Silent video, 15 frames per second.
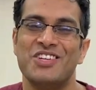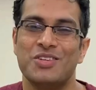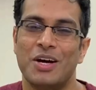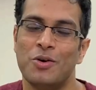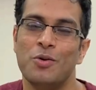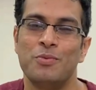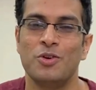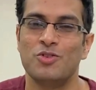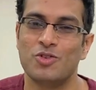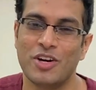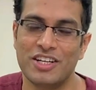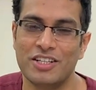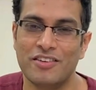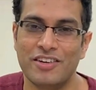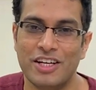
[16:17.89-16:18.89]
So I hope you
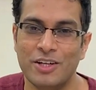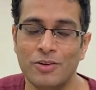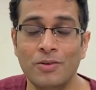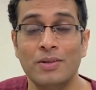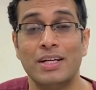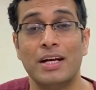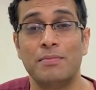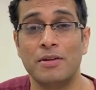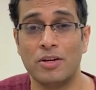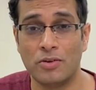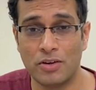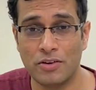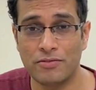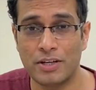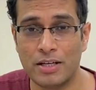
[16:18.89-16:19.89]
enjoyed the video. Let me
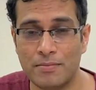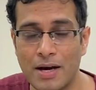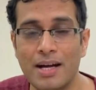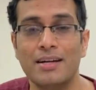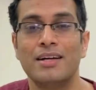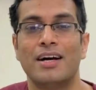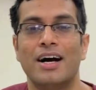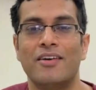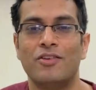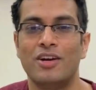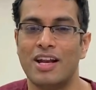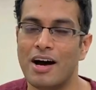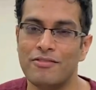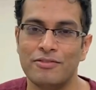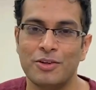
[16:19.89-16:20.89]
know your feedback. I
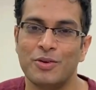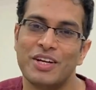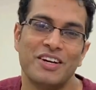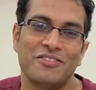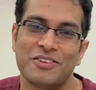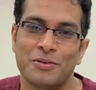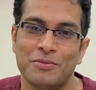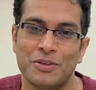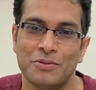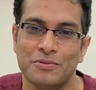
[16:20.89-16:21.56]
would love to hear from